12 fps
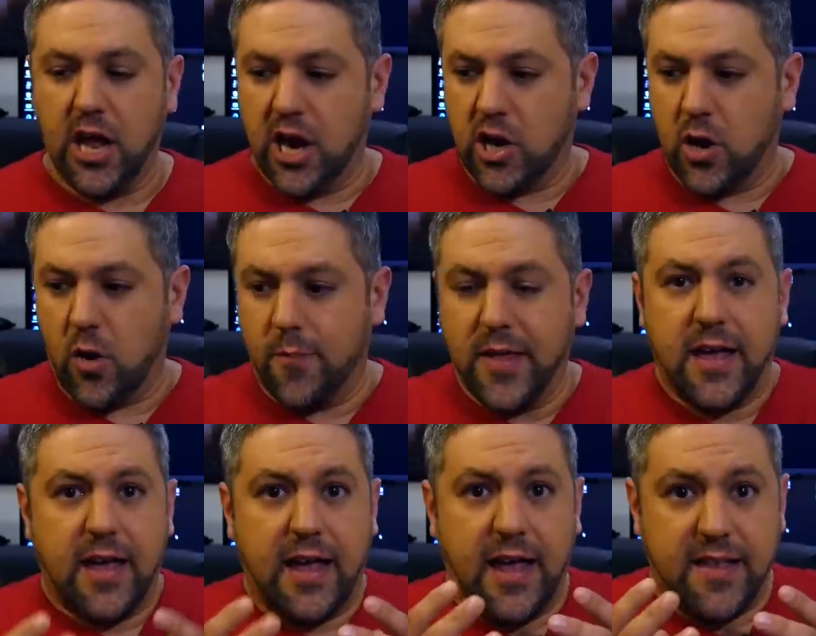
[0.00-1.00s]
You know,
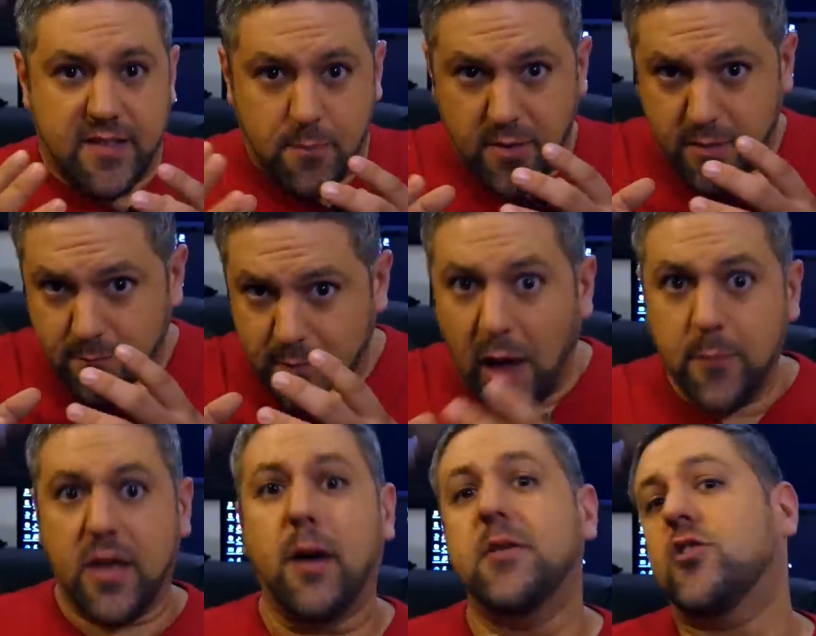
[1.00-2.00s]
it's about
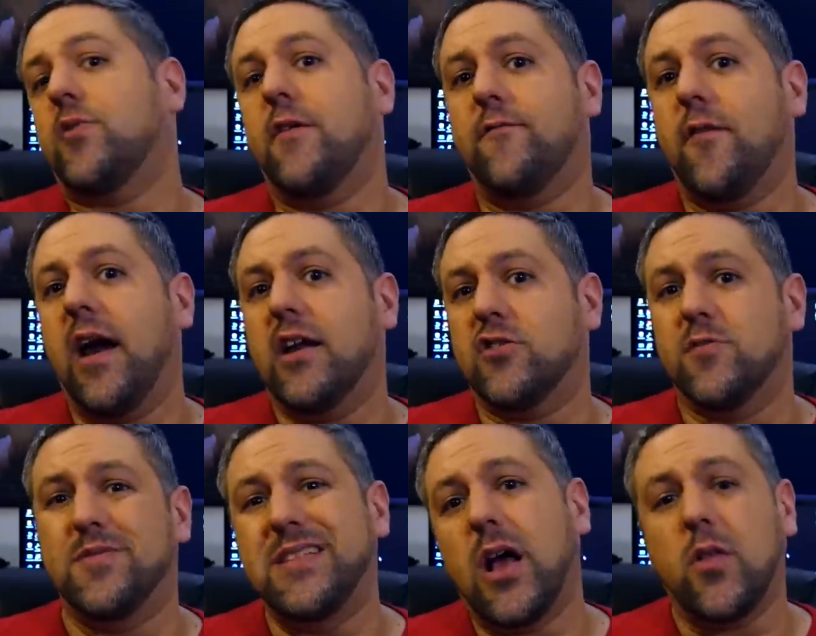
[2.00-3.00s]
becoming a great fighter,
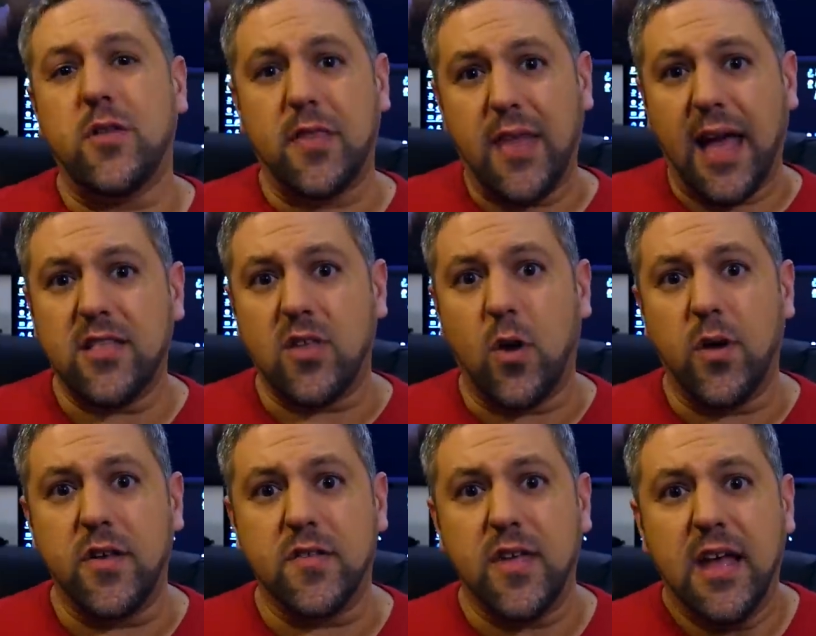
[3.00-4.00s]
but not only that though
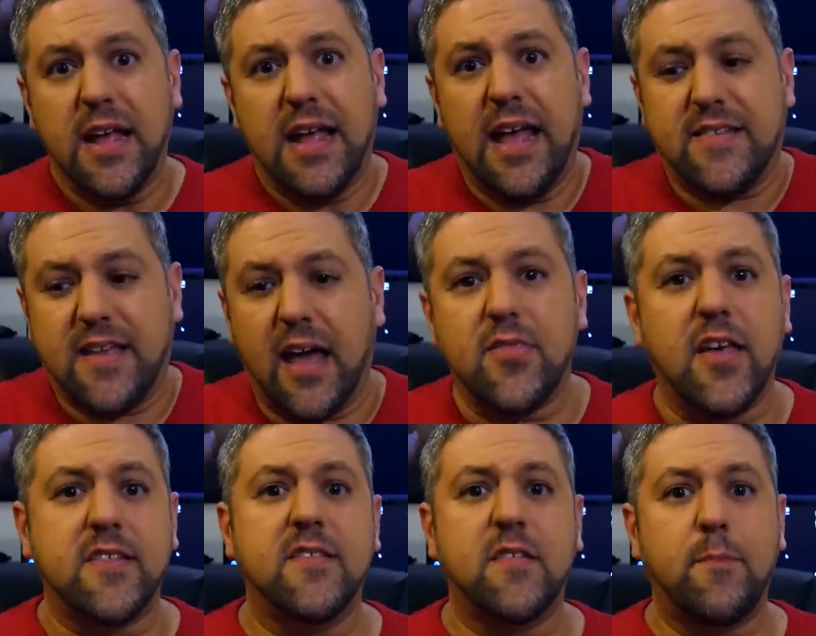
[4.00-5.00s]
is, it's got
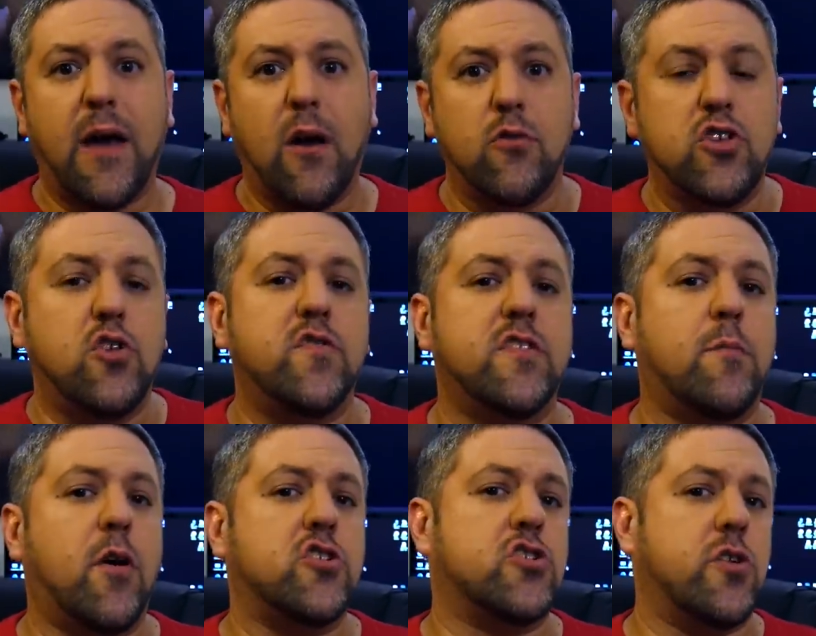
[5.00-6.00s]
lessons about using the
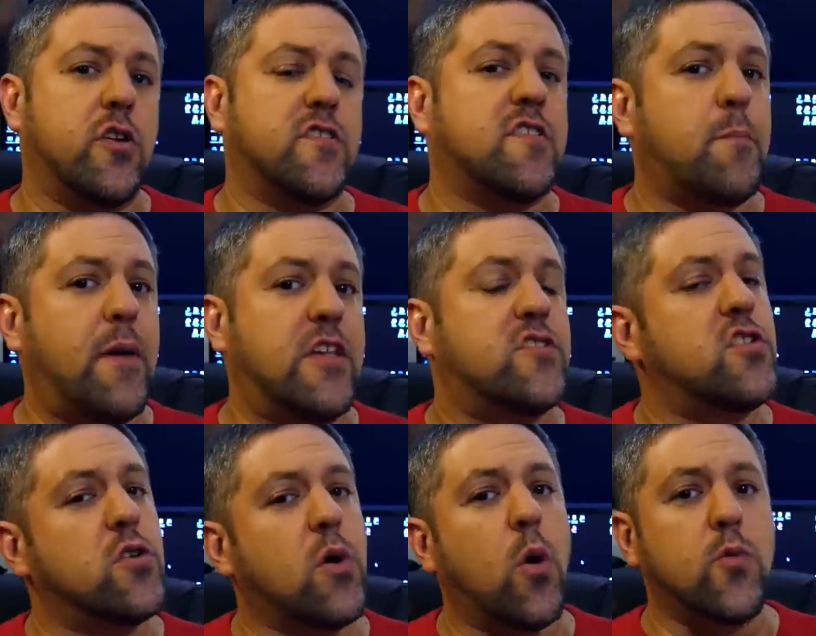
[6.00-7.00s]
martial arts as a base to
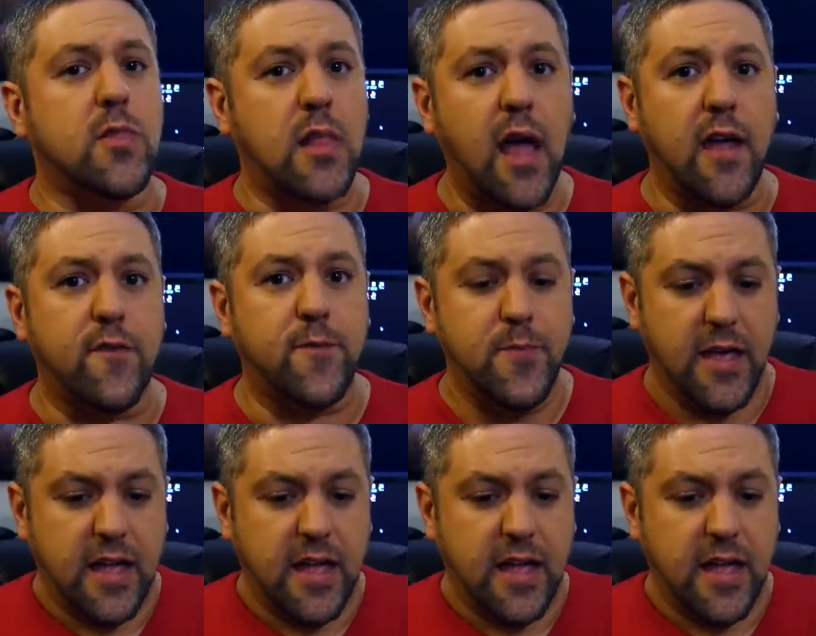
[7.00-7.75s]
your own life.